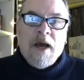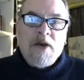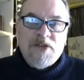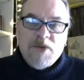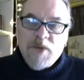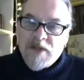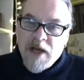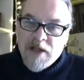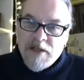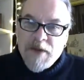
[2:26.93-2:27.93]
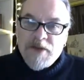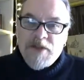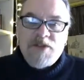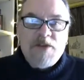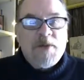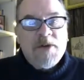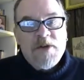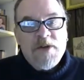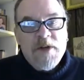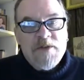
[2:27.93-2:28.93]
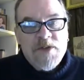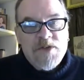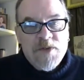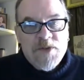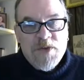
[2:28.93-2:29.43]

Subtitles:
So we talked about these 2 birth narratives in Jewish